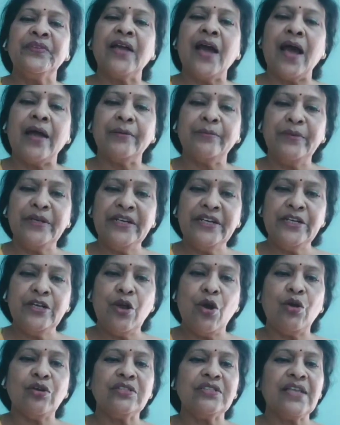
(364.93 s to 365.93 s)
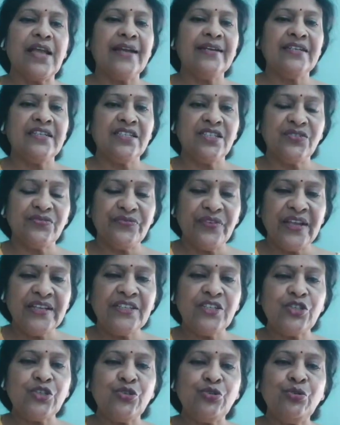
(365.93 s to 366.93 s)
carbon dioxide is
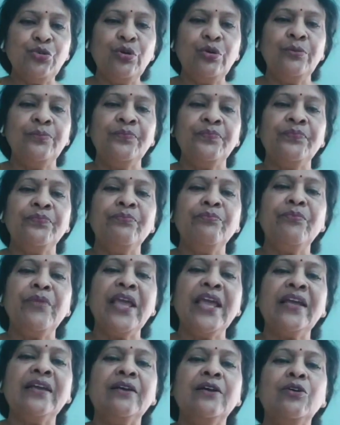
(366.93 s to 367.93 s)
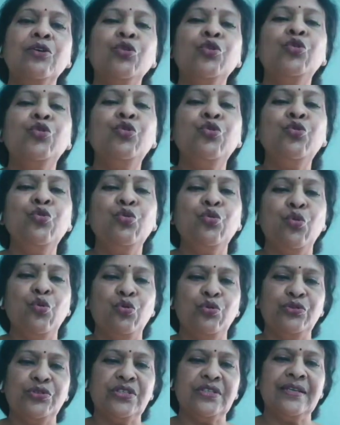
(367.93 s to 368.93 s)
fixed to make
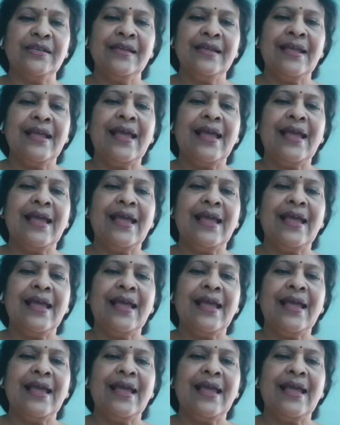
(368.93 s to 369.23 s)
glucose,